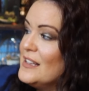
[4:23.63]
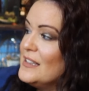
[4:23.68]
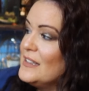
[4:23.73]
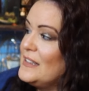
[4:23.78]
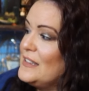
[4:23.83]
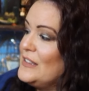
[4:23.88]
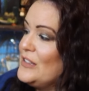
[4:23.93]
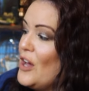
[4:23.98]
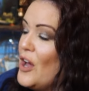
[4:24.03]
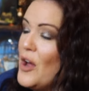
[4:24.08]

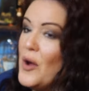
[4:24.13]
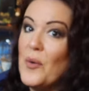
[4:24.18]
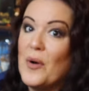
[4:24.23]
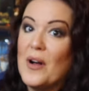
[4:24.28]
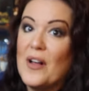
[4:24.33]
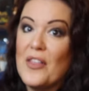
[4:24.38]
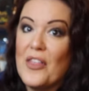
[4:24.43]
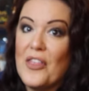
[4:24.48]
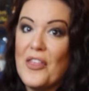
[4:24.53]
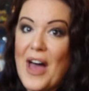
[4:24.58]

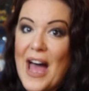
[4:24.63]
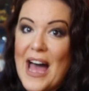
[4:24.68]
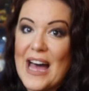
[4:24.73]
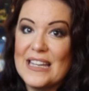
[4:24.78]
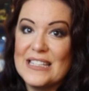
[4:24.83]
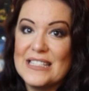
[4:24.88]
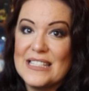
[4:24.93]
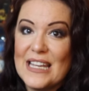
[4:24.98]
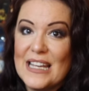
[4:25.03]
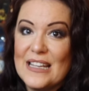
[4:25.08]
So
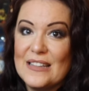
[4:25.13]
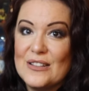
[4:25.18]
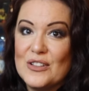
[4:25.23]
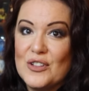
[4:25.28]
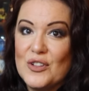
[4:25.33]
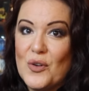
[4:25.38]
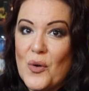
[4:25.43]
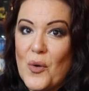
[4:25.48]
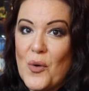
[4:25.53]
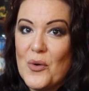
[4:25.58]
that is
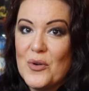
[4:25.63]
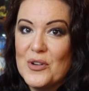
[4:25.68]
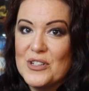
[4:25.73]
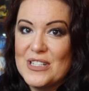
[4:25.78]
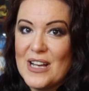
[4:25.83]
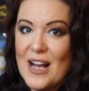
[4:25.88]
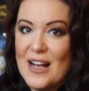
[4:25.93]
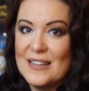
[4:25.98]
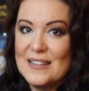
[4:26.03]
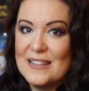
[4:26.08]

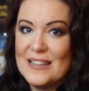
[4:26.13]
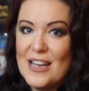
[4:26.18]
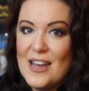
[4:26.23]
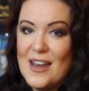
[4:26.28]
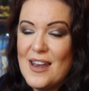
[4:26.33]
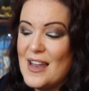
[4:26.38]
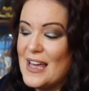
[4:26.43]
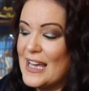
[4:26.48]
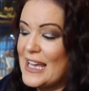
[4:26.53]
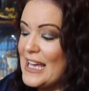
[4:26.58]
gorgeous.
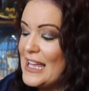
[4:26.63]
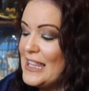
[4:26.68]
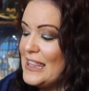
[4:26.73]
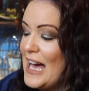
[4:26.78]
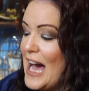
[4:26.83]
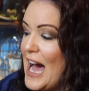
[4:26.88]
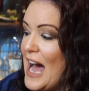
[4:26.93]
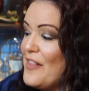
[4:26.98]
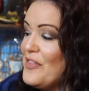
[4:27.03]
Look at that.